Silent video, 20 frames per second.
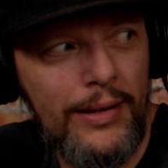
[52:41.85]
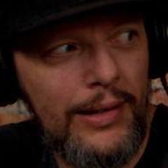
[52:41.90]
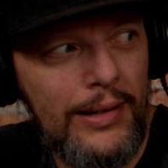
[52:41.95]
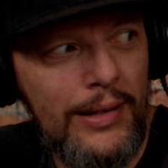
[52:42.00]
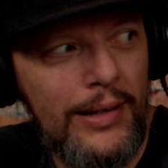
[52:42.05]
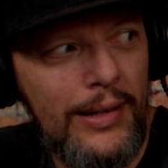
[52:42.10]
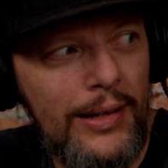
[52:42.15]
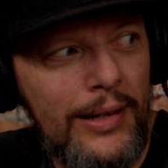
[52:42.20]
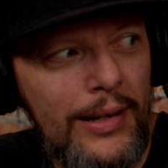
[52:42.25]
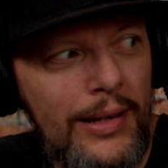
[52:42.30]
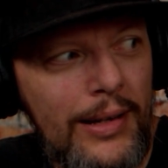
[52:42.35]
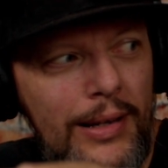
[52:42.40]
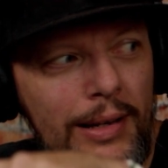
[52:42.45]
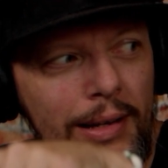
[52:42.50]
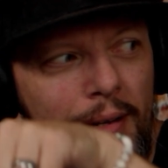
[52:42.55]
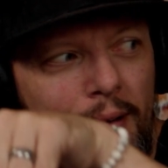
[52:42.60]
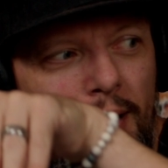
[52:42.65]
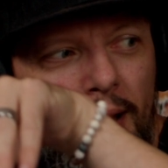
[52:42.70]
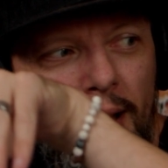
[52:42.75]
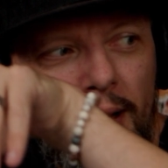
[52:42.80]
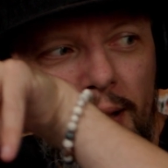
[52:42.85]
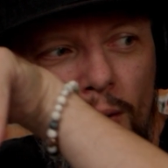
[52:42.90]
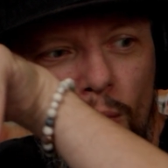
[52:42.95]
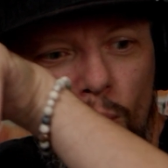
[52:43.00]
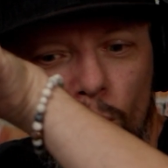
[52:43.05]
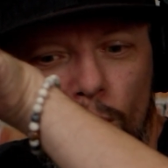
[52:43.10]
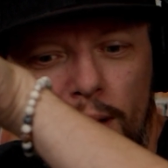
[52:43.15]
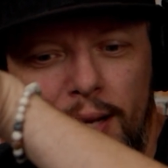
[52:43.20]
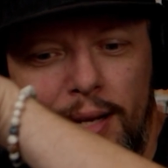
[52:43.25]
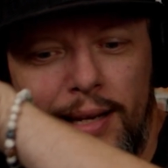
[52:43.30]
and the
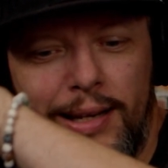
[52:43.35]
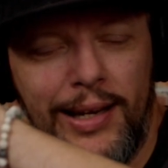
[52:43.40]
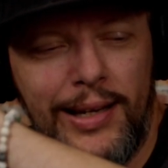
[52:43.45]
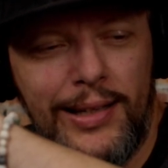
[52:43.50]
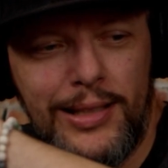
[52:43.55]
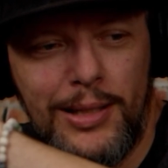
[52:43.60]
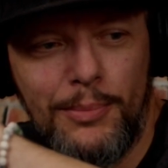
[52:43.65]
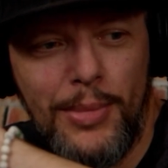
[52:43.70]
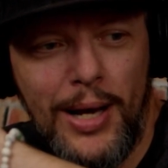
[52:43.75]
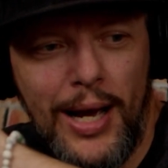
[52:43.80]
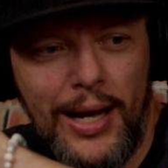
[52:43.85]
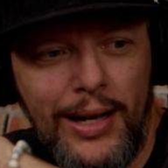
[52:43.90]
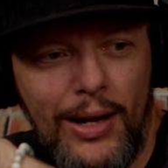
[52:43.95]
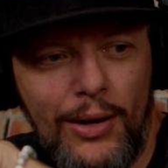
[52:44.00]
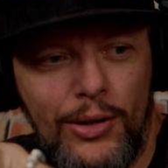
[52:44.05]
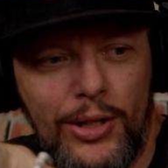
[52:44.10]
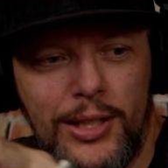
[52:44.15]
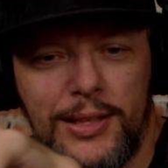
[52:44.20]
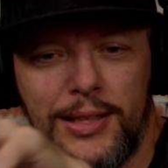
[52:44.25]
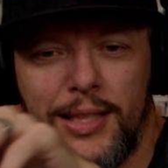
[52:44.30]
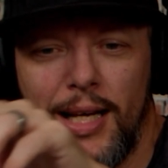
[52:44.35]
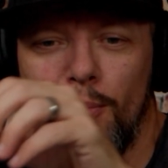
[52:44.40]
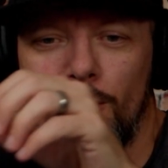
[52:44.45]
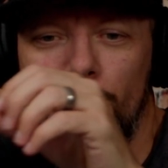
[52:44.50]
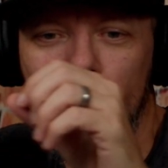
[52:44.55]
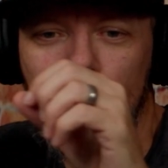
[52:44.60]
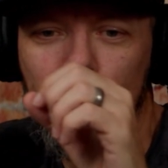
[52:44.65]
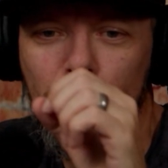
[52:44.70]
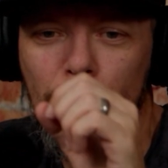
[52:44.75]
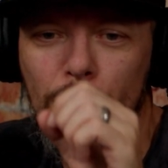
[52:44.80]
ring kicked it back out because that
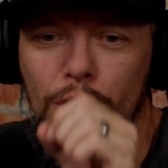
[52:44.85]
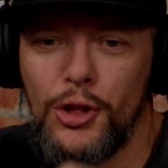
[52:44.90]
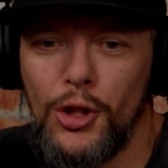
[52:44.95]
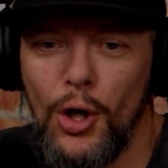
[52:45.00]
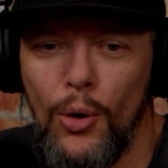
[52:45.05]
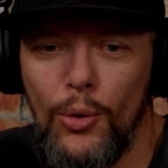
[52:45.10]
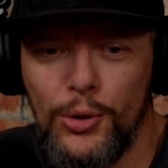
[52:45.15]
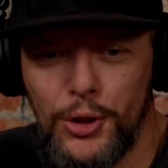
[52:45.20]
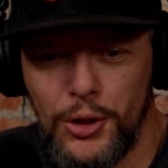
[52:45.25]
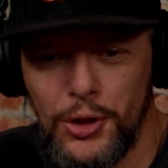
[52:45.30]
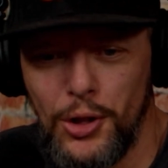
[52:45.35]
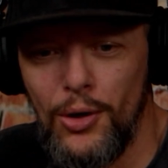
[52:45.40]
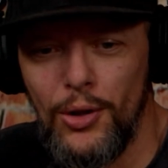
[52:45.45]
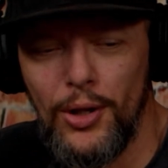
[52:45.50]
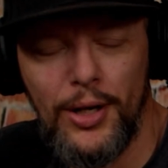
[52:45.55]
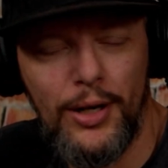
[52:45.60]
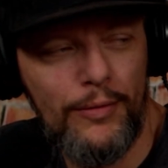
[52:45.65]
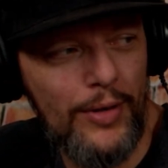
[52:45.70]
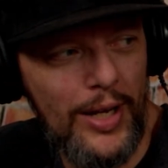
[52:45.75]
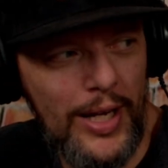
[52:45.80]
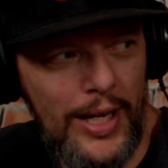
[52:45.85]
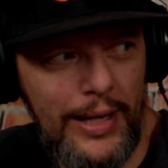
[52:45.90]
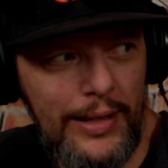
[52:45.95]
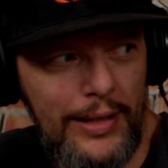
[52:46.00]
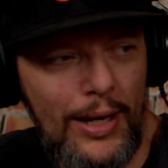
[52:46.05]
was so solid of a hit.